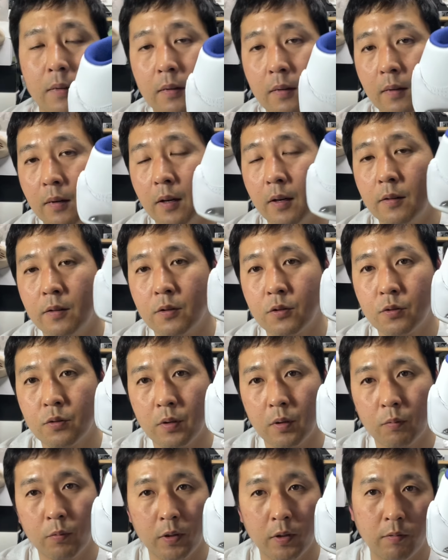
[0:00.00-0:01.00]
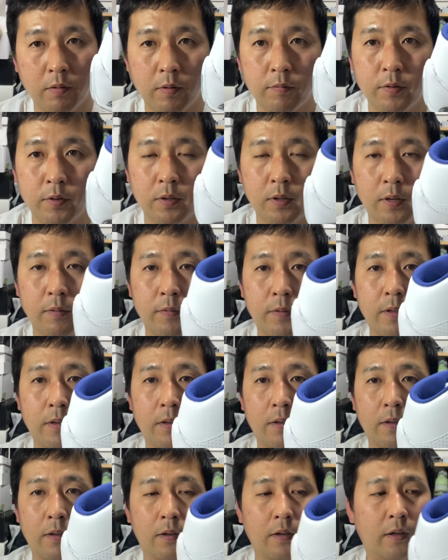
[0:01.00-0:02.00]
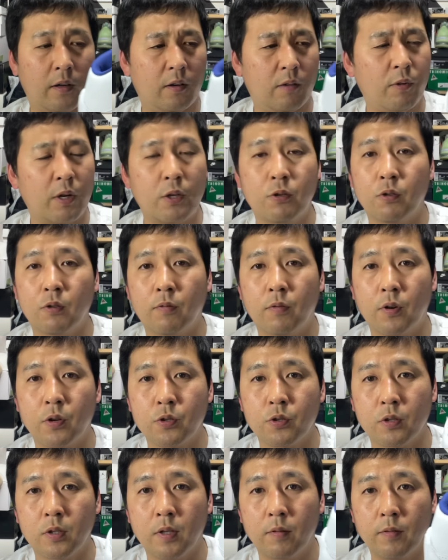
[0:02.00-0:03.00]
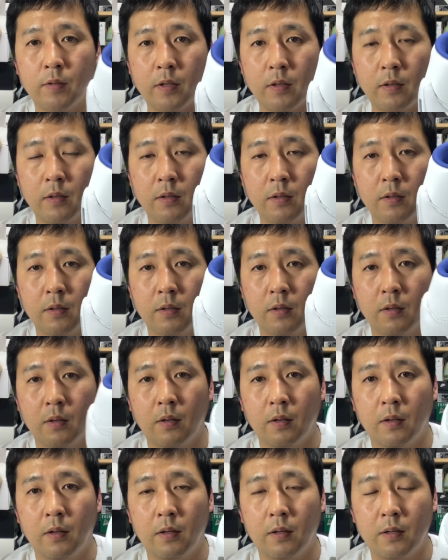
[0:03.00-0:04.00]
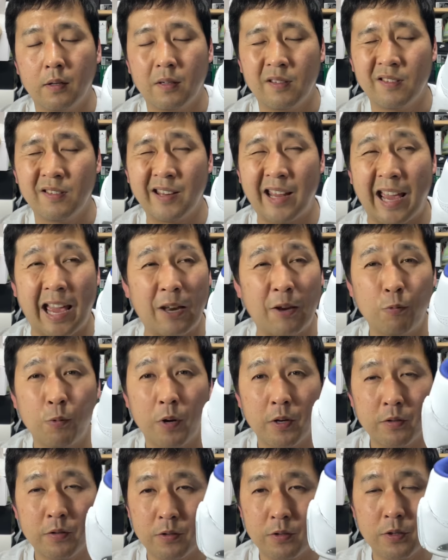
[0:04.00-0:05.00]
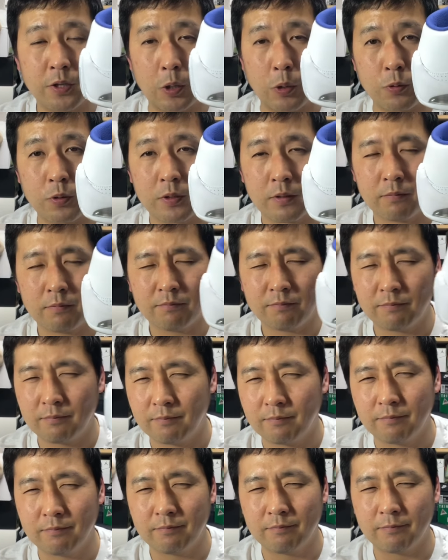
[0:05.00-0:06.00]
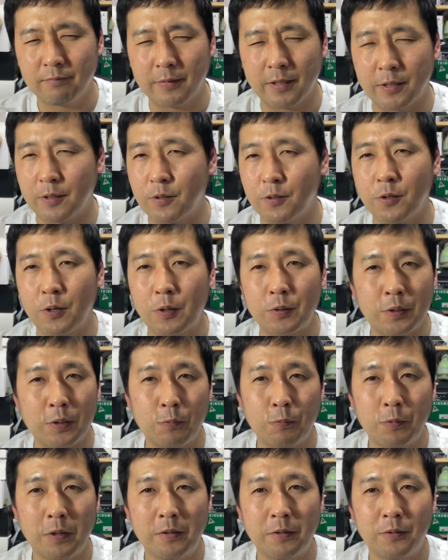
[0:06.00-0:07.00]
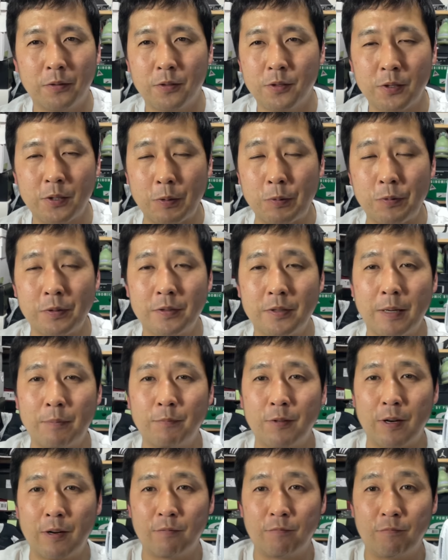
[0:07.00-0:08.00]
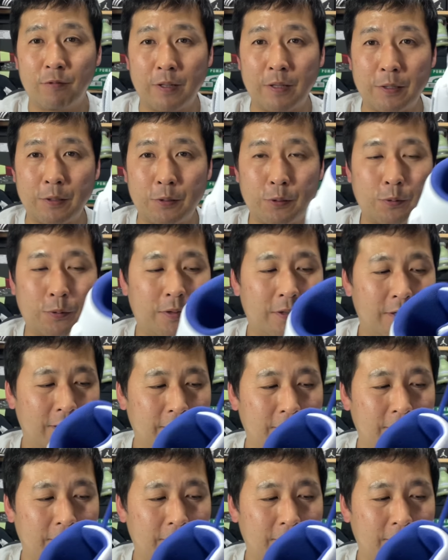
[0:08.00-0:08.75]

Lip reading: I did a shoe with a review of the retro version of the and1 Chosen. Is it Chosen 1 or Chosen? I'm not really sure.